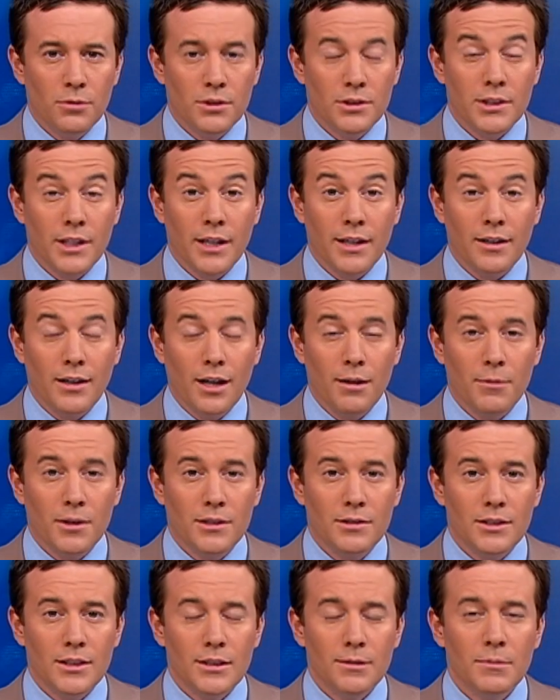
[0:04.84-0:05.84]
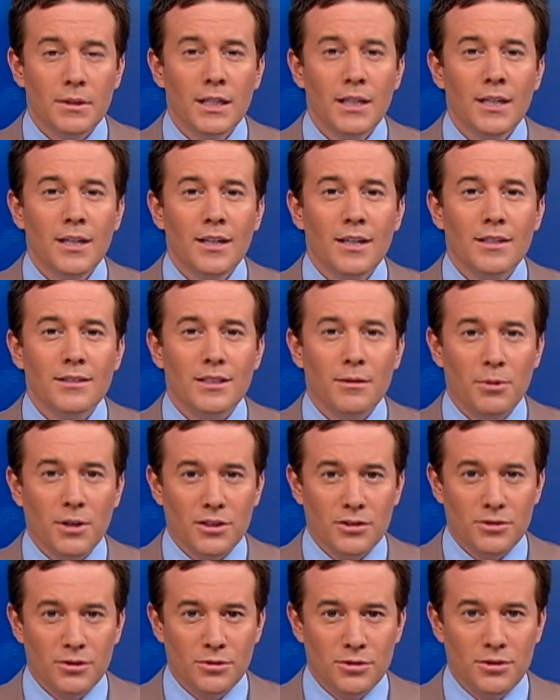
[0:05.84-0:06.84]
his economic team.
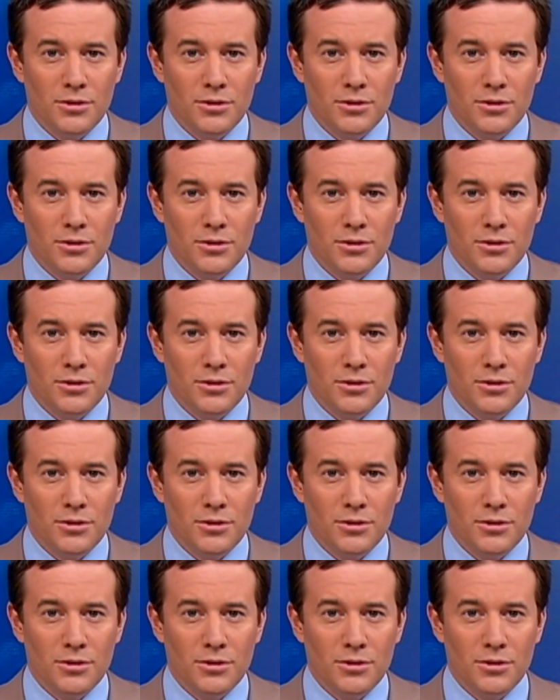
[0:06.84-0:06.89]
CBS News